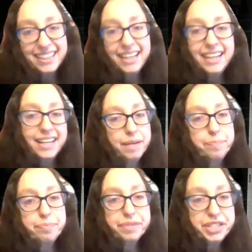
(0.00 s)
And I
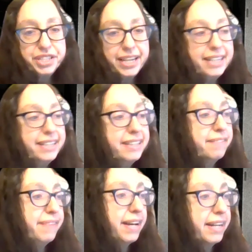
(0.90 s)
appreciate the
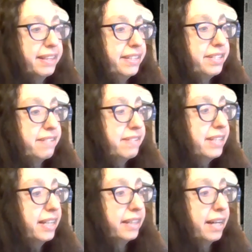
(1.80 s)
fact that
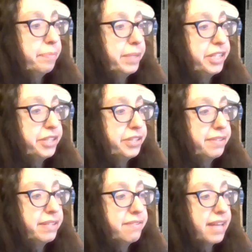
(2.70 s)
Disney allowed me to do
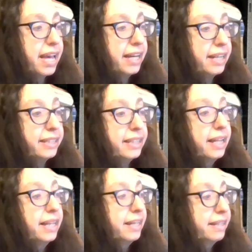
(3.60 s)
this, and
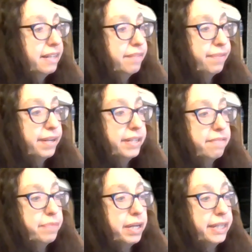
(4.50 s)
that a friend
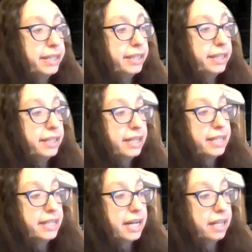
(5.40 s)
of mine
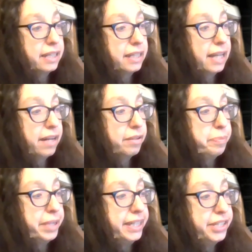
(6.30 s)
allowed
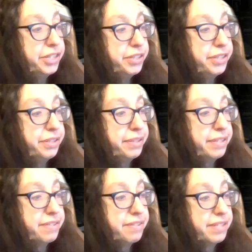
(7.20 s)
me to do
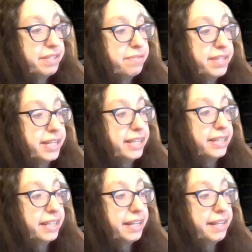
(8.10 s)
this
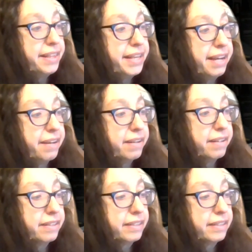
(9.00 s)
using their